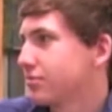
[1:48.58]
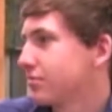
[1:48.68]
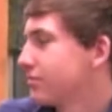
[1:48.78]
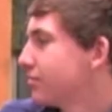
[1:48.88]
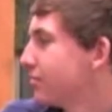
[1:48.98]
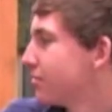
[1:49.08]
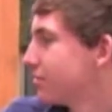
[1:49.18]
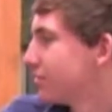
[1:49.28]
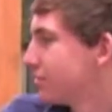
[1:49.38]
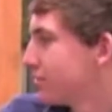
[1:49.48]

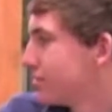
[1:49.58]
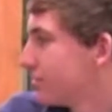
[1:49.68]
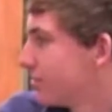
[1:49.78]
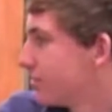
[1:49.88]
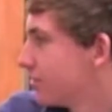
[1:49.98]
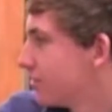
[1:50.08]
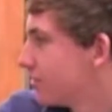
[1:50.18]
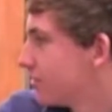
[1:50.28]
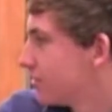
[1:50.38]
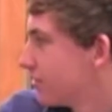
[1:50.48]

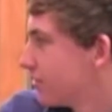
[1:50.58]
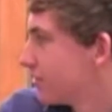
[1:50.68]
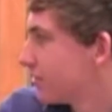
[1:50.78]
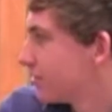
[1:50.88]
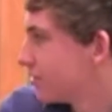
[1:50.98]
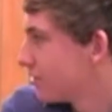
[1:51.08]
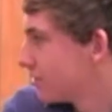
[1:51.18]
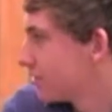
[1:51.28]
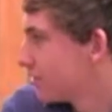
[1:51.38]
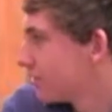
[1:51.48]

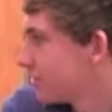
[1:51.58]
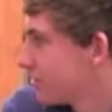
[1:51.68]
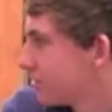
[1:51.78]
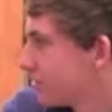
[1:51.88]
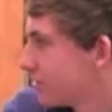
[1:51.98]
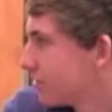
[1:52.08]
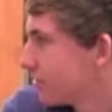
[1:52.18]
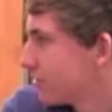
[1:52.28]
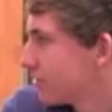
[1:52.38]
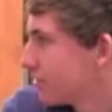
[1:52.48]

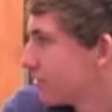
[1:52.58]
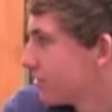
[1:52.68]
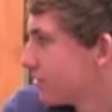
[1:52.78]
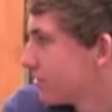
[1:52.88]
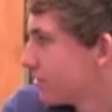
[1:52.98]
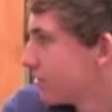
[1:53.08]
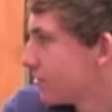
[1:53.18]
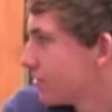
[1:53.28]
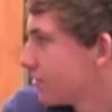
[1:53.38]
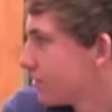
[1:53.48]

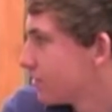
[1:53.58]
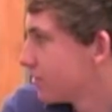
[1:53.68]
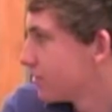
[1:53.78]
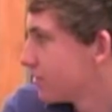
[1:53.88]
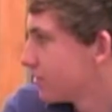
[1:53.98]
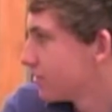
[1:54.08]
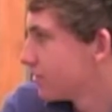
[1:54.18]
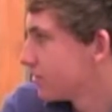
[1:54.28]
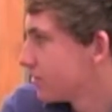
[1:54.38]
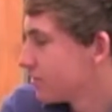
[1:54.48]

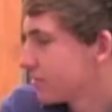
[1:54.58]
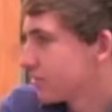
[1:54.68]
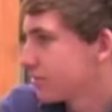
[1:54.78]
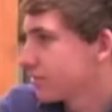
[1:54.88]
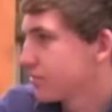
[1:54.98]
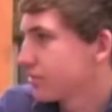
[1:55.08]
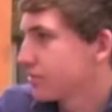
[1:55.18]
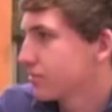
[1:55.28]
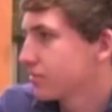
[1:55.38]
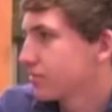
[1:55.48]

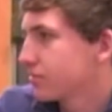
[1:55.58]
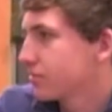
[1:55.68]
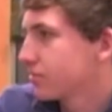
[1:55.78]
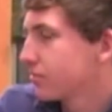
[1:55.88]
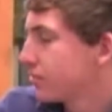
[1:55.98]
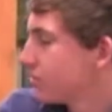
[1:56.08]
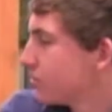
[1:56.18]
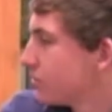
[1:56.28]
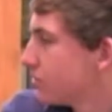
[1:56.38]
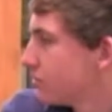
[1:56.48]
[no speech]